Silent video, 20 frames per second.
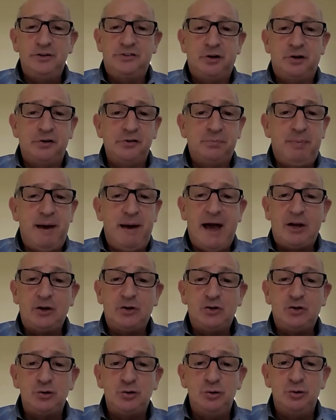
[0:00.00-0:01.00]
just goes
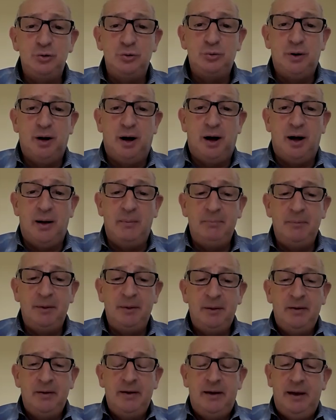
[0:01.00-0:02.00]
back to
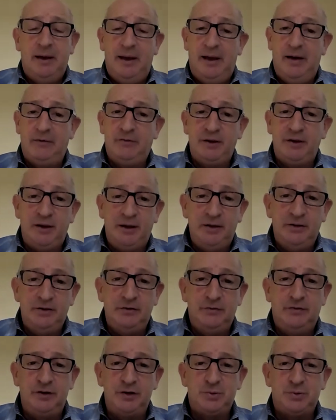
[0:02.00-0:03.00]
every
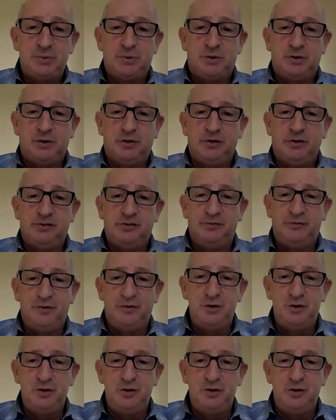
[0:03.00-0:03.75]
individual's